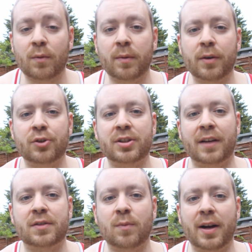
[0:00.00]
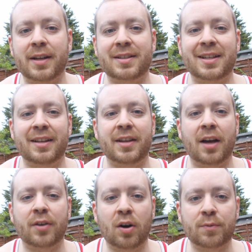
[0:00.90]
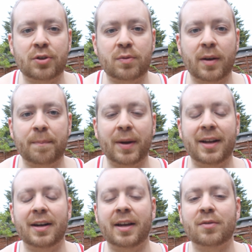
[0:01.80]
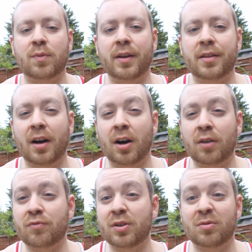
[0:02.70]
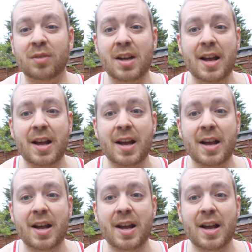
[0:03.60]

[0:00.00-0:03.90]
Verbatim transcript: we will just have to wait and see. The other options we're being linked with are real